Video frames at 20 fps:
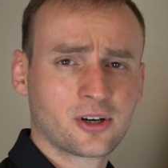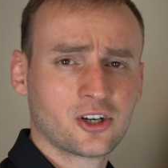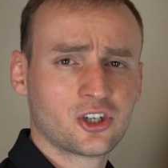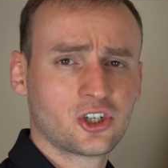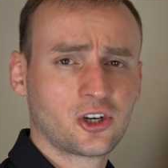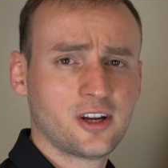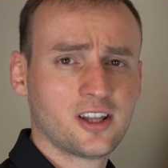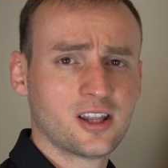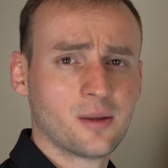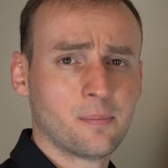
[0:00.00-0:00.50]
gonna
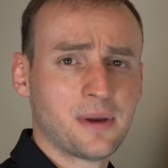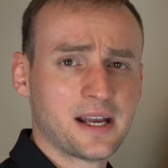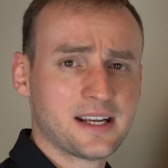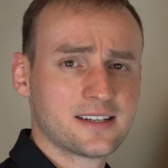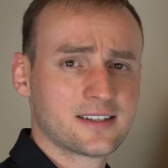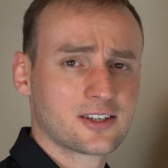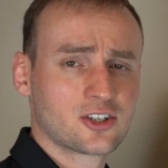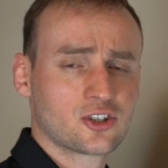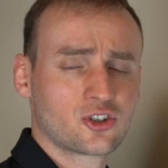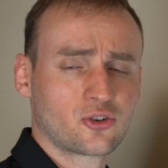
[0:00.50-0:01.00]
show you the
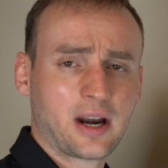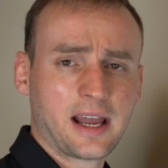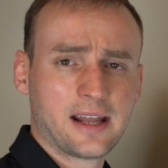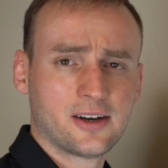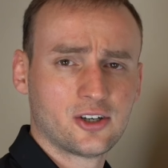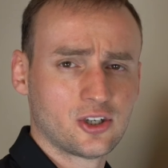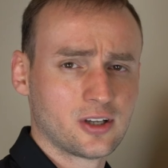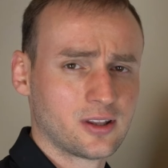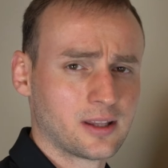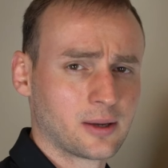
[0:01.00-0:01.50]
basic
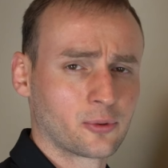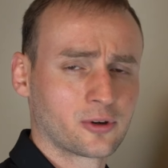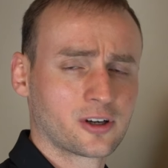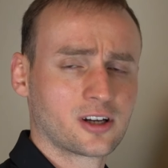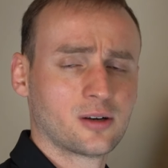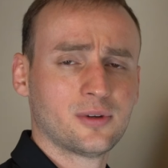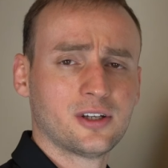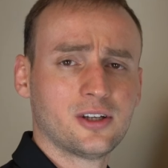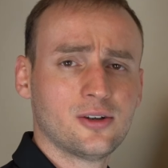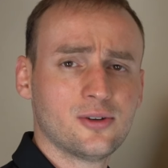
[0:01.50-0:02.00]
strategy that we're
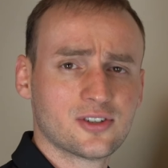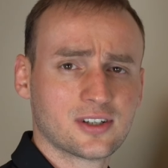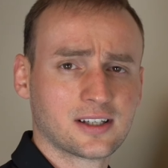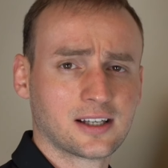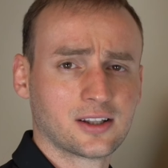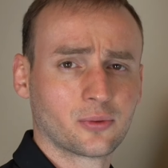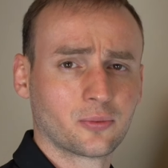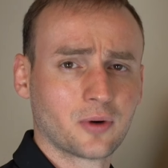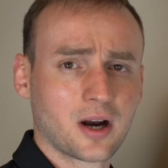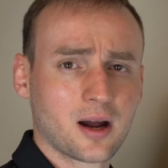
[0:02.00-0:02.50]
gonna be
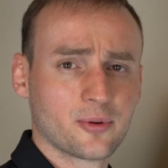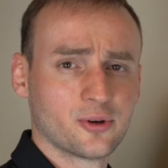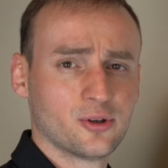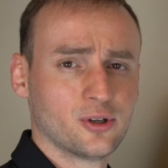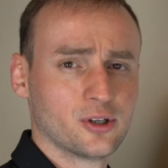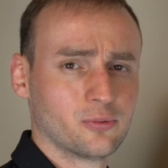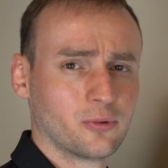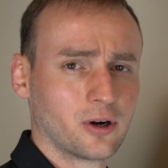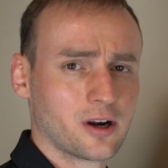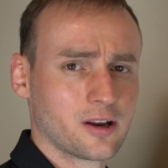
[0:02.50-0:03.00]
using in the
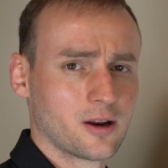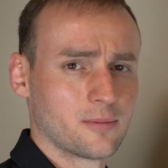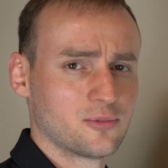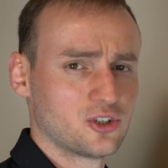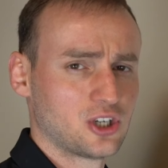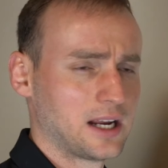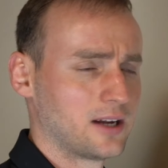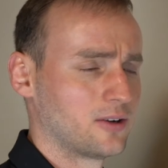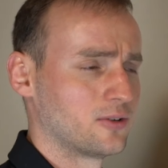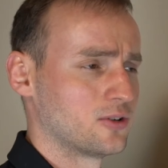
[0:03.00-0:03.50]
Robinhood Run It Up
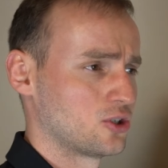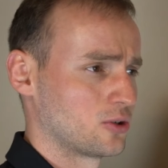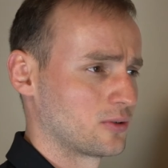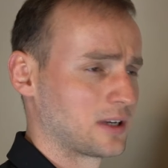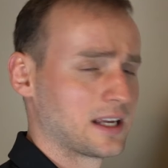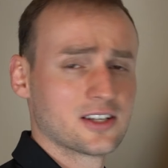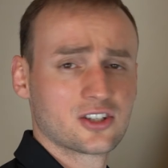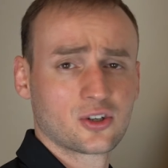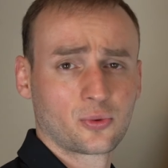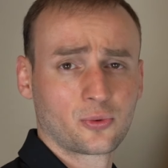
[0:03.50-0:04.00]
challenge,
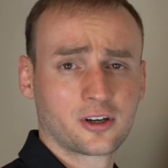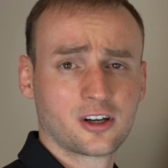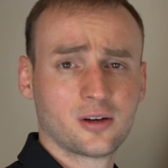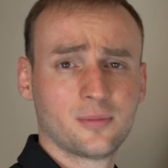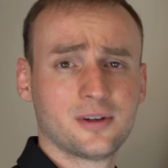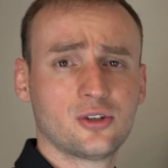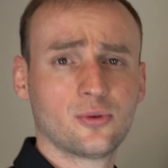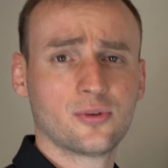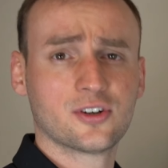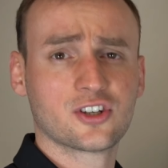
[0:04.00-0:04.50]
okay? So we're gonna
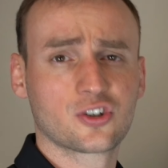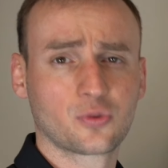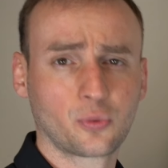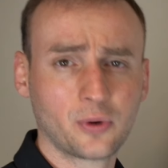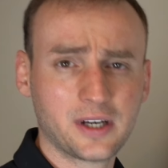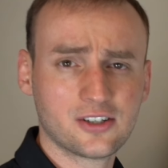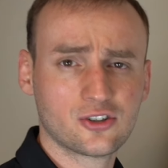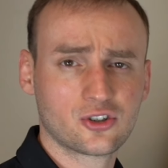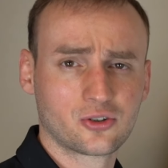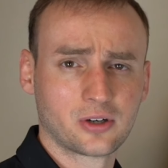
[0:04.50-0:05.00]
be doing
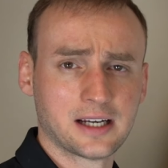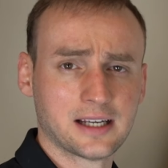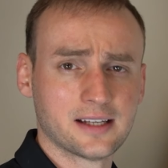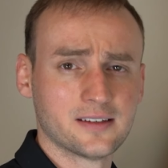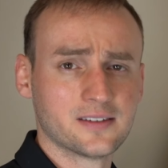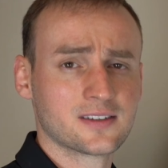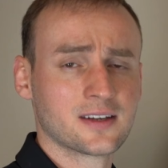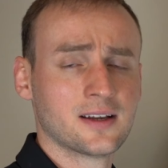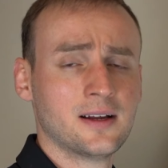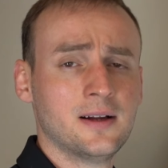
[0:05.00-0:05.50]
swing
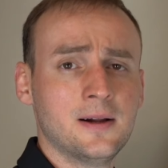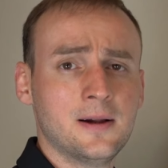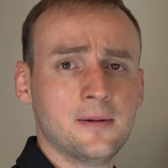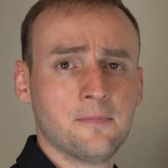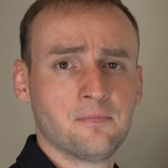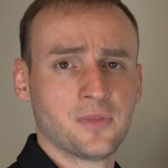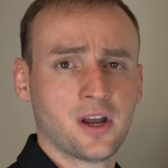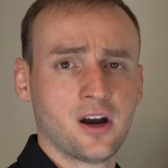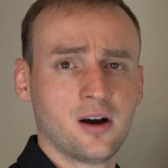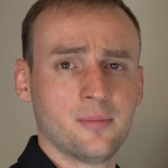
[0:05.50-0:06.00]
trades
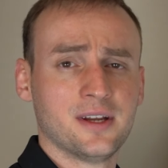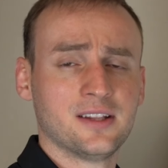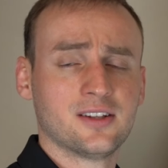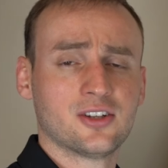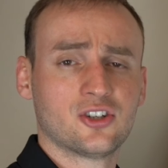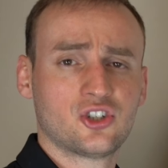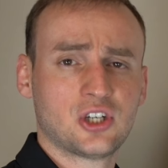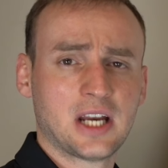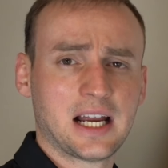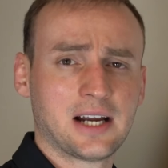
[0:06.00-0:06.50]
in
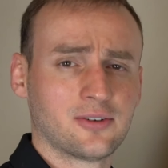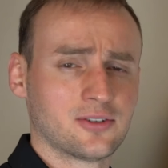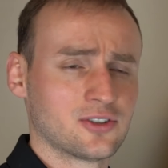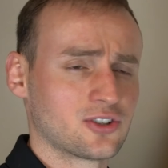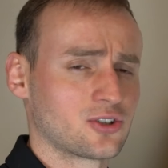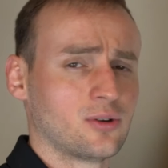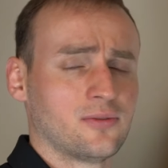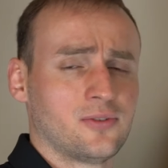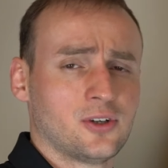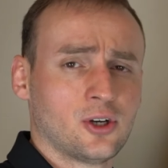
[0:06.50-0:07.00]
this
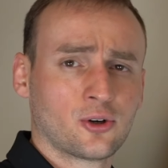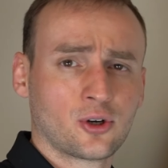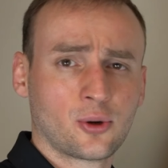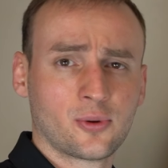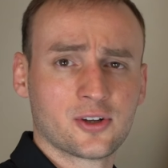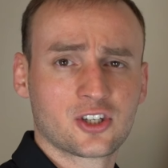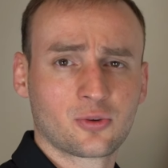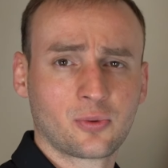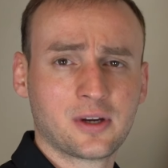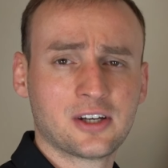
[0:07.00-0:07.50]
challenge. So if you don't know
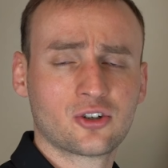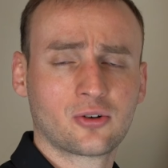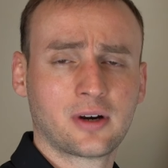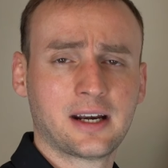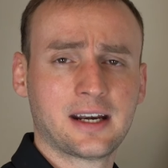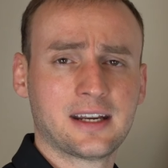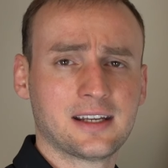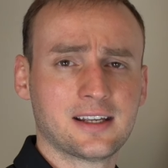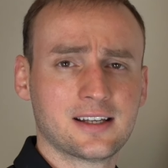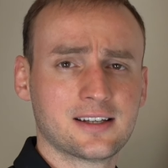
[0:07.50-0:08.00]
what swing
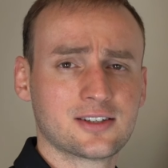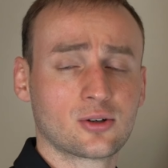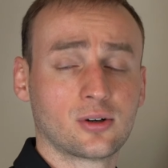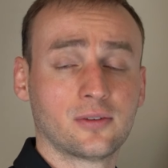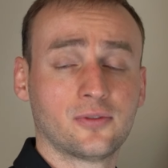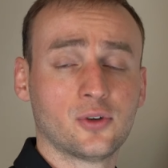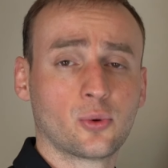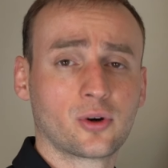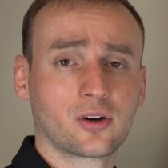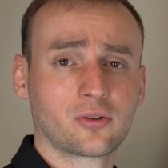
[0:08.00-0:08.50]
trading is, or
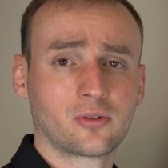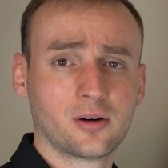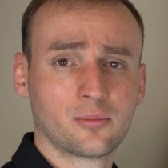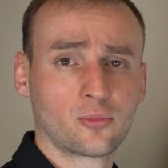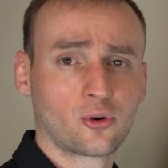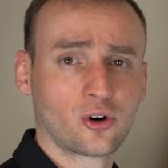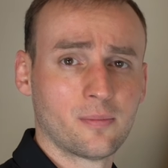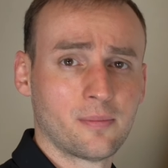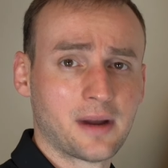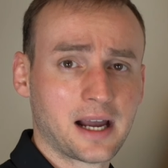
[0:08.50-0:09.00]
if you wanna
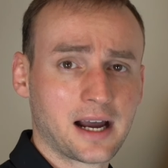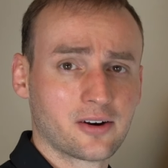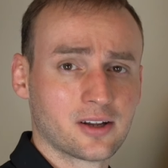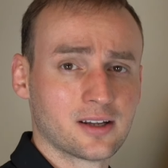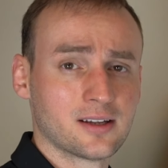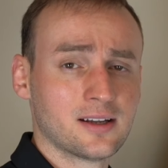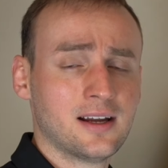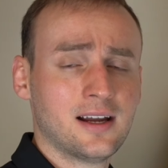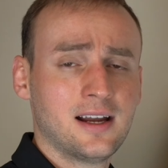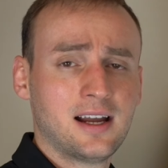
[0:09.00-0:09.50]
learn more about
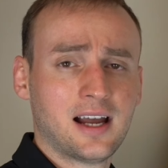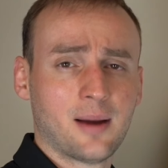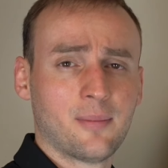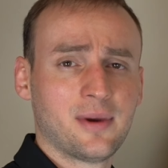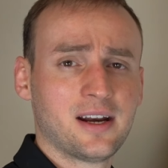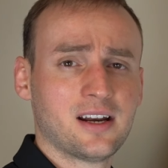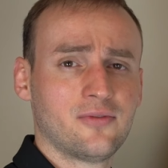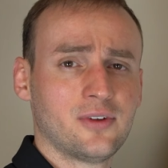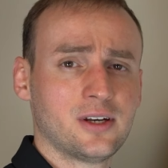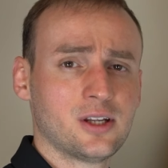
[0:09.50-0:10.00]
it, I
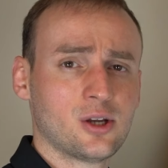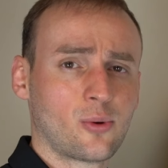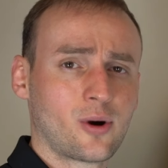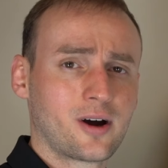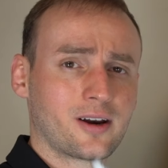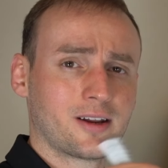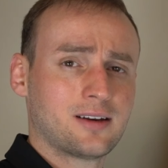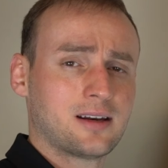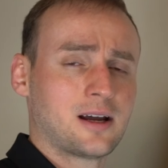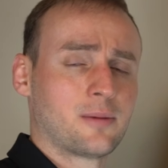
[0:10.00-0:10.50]
made a video
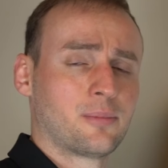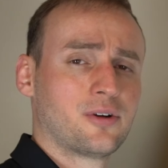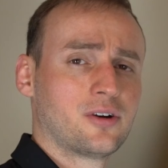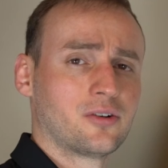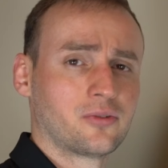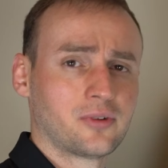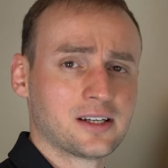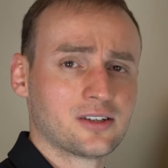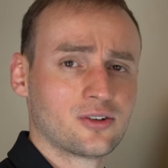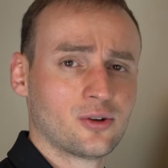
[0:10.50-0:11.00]
on it and I'll put
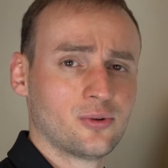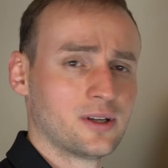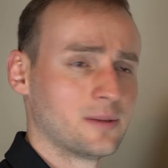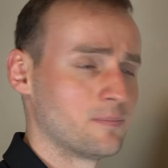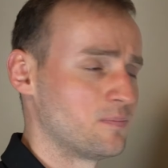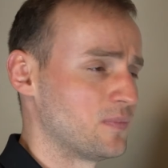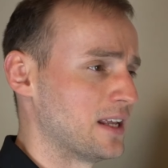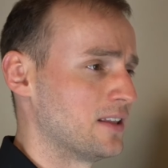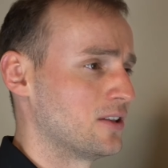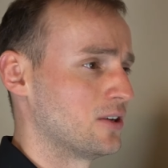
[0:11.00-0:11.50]
a link to
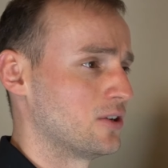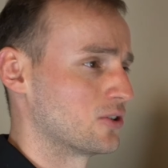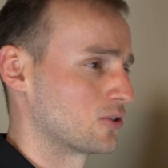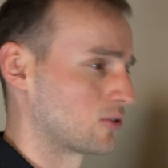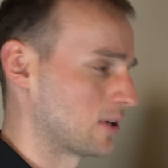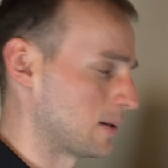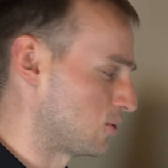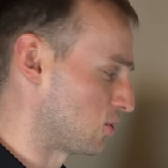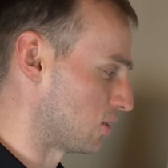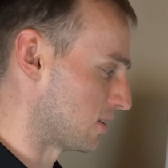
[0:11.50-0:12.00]
it in the
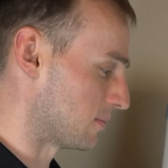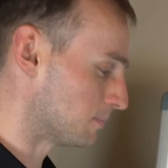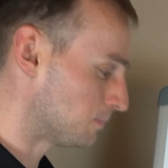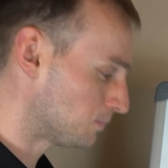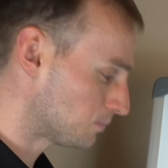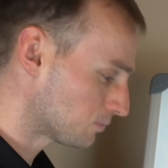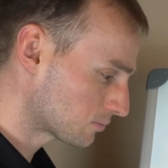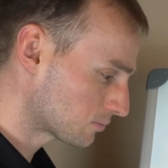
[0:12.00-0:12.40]
description.